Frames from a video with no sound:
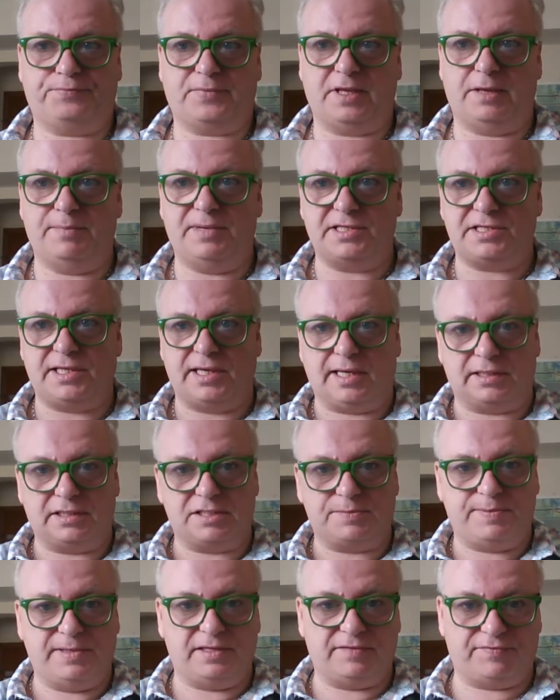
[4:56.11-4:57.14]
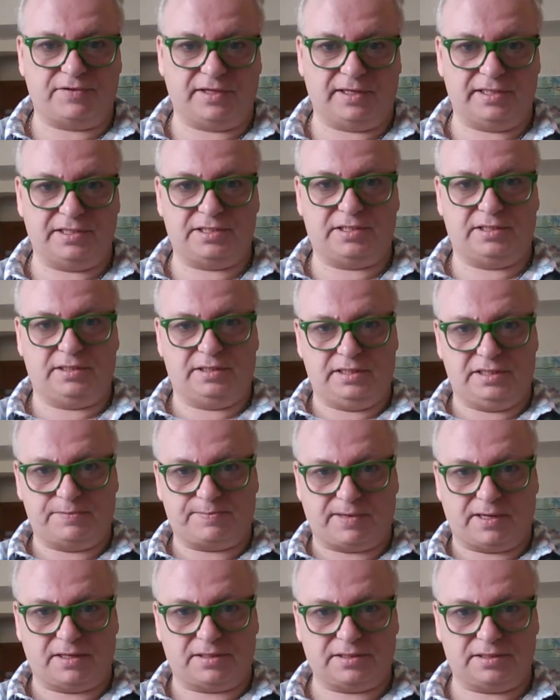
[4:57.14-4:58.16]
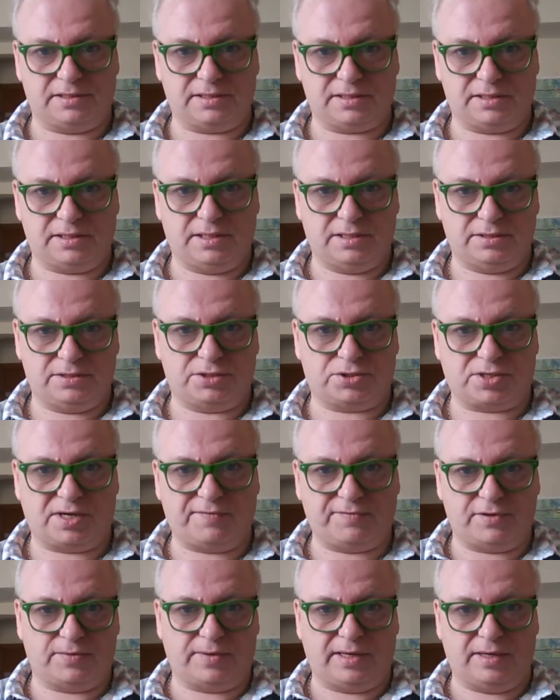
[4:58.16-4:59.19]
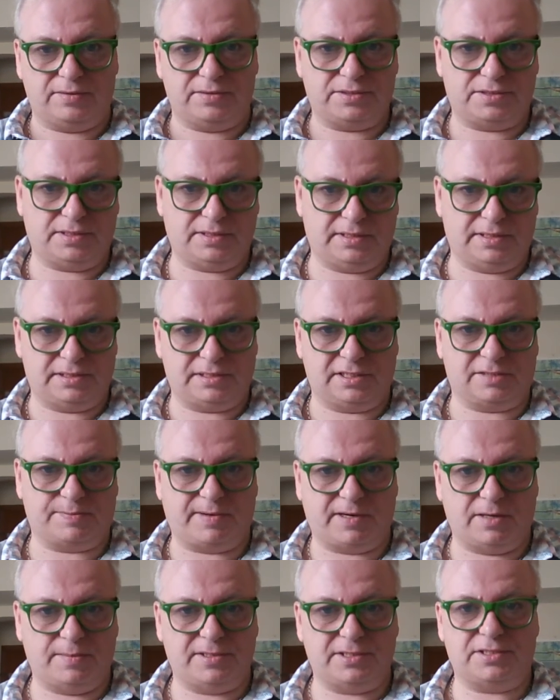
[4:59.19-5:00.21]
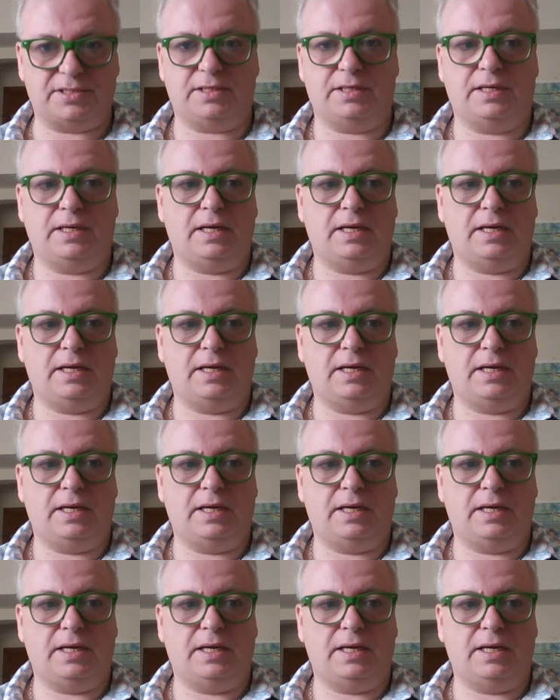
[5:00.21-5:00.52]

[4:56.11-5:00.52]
emitting at the speed of light these particles to travel around this experiment